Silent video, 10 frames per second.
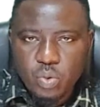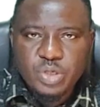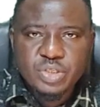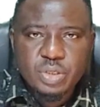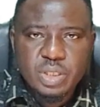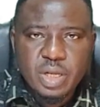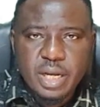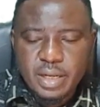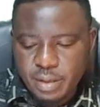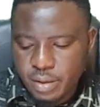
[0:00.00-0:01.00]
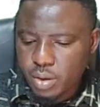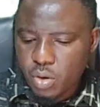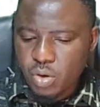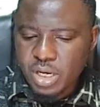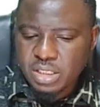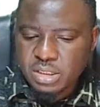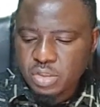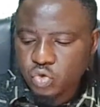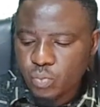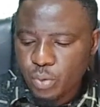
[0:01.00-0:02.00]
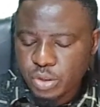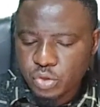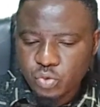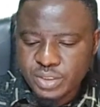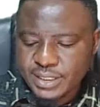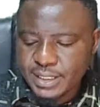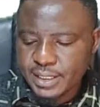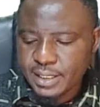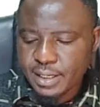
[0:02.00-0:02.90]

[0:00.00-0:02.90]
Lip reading: Question 3. On exercise 2.2c,